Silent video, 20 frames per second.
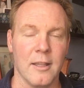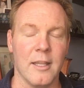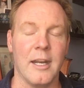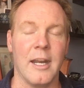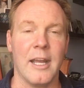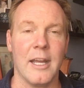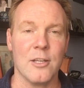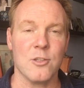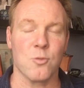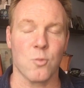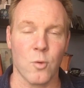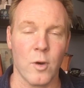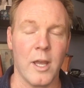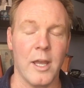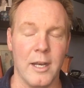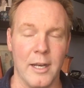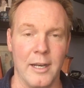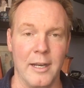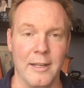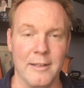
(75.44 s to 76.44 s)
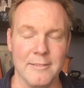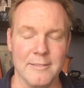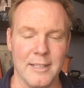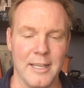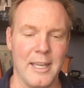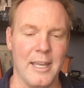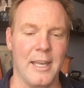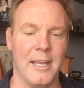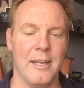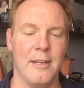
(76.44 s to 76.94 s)
that has red in it
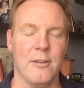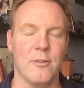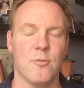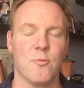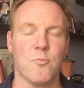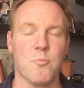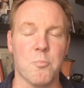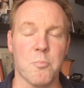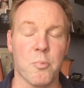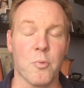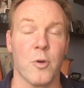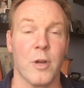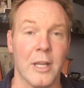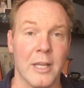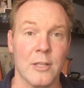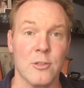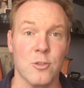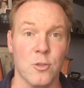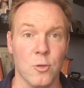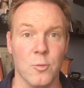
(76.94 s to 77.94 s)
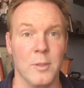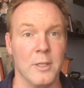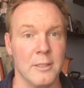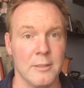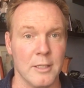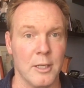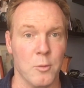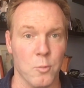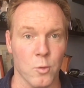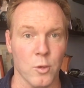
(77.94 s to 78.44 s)
and bring it to
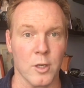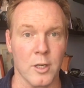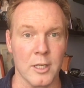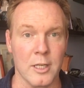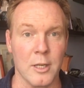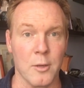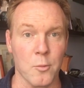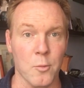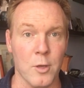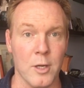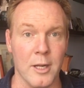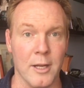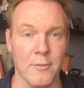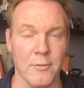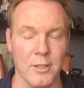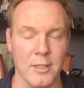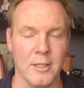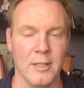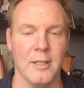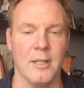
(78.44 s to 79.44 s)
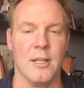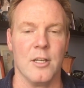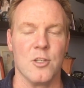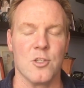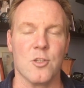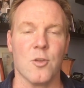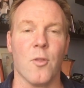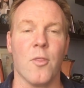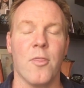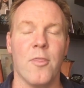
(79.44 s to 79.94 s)
me, and we're going to get rid of it.
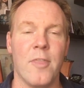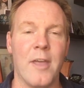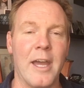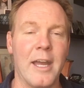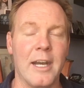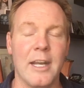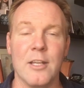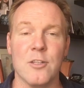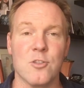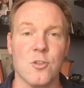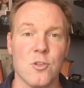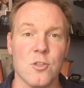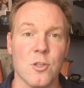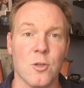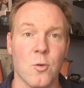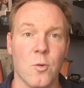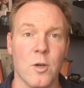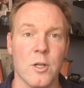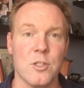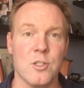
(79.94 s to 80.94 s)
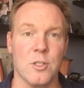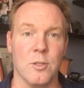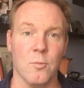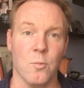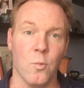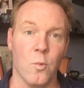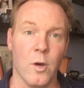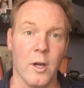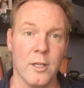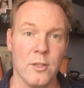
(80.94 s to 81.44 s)
So that answers the
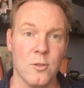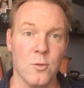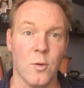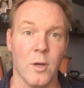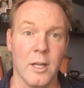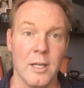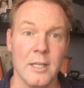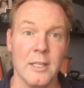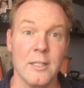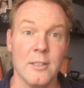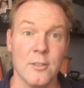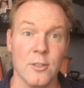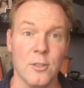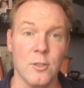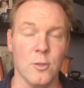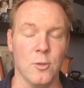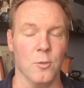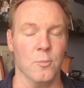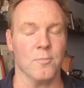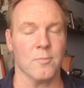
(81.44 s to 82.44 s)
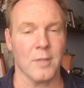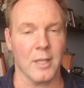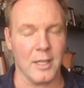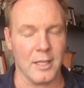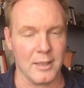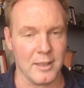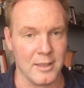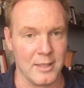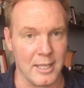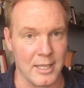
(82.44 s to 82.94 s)
question, what do I need to do?
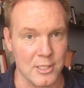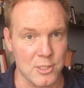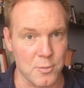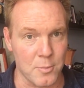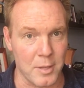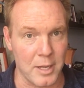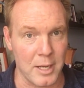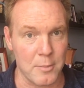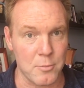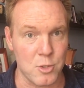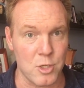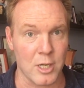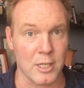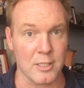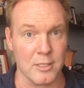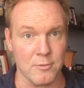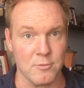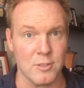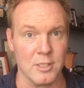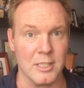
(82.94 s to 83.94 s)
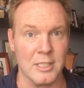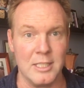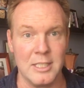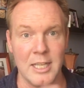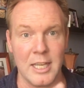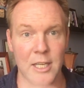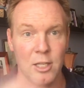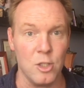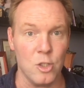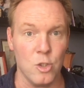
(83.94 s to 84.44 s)
That's my objective, to
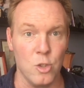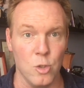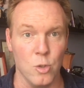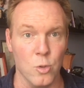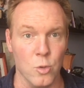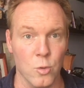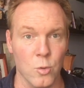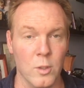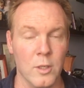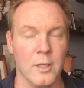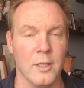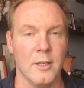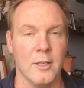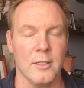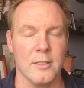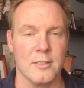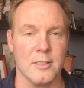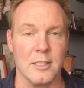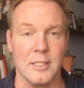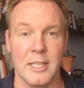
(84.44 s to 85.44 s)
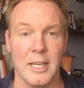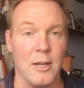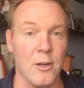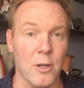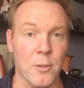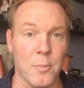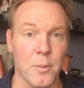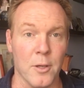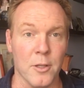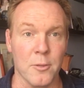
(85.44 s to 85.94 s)
get you to count
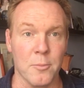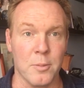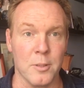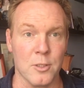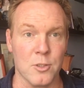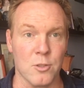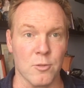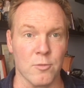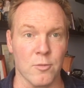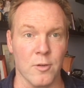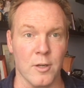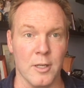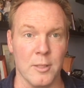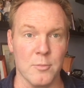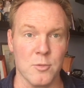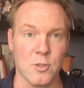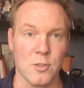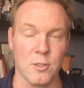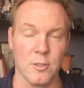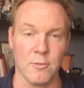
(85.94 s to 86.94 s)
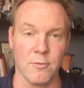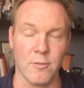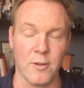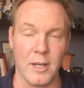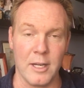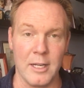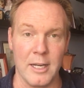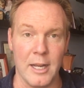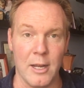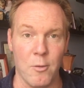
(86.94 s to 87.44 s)
up all the picture frames, to
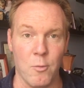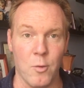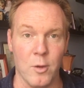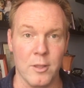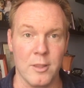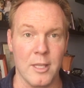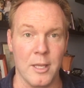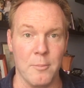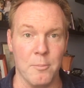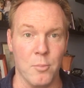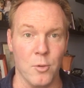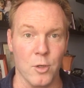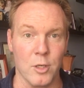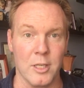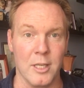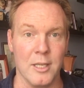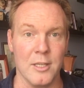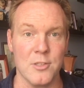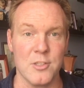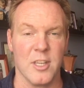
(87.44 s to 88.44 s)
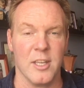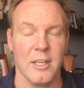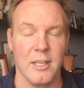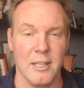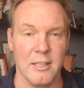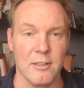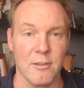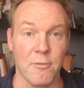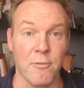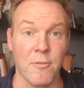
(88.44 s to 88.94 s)
find out what that book is,
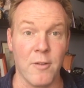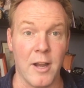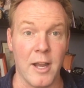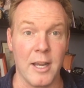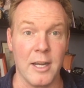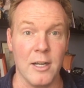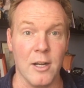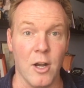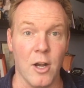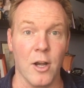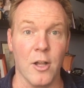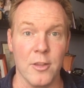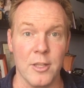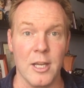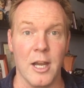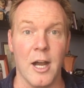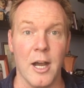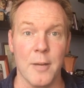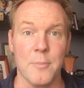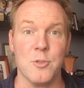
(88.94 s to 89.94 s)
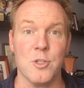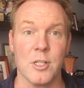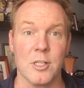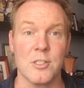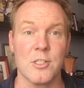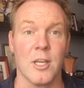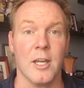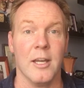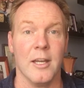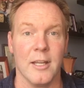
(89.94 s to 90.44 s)
and to find all the
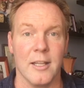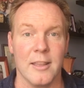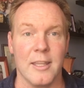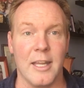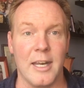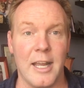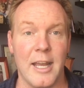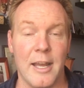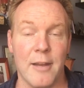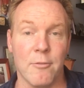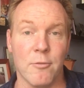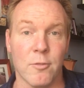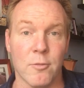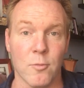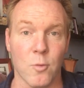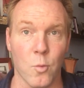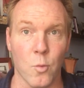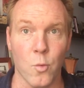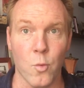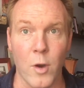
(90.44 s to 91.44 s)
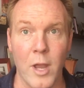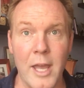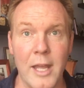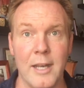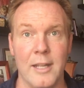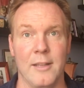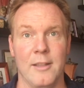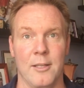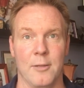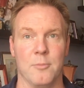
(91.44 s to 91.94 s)
objects that have
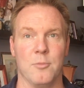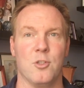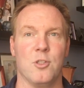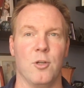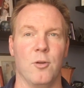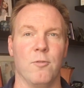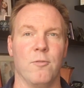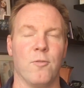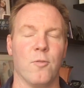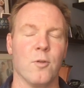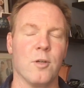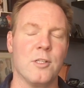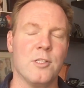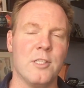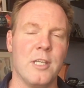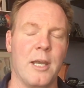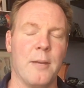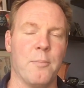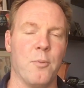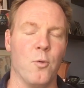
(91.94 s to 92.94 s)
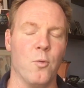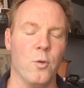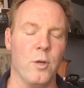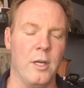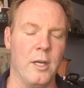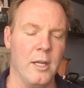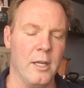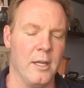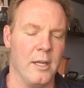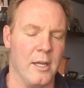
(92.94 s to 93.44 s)
red in them. So for example,
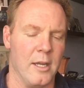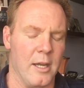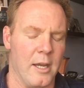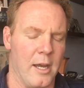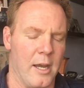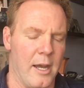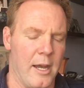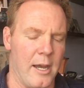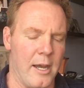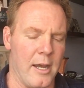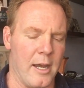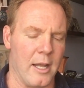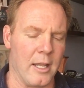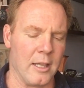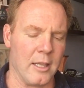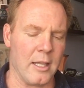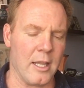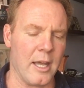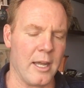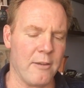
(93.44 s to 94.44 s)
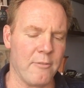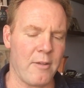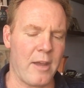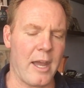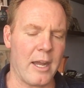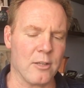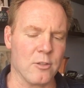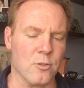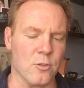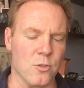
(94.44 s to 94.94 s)
when a lot of
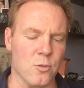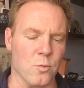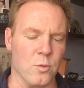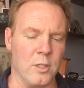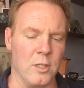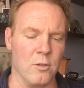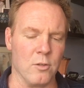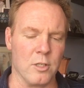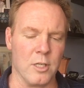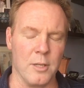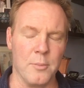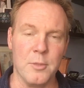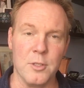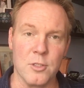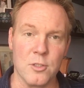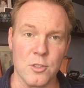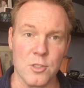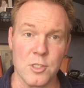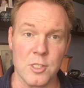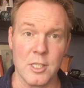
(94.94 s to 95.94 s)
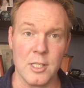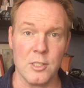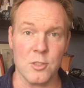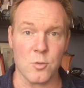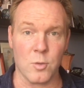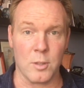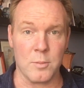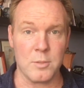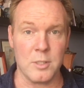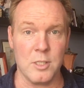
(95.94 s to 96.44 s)
actors, when they'll come into
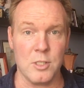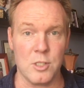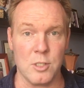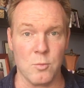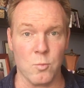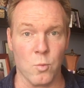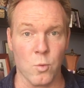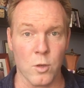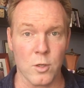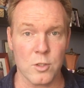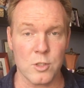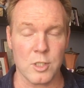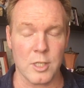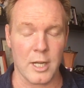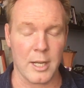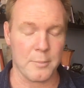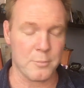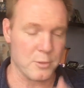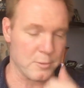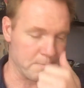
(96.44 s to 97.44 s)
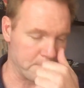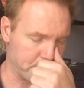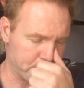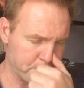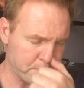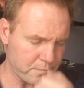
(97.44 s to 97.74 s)
scenes when I'm teaching workshops,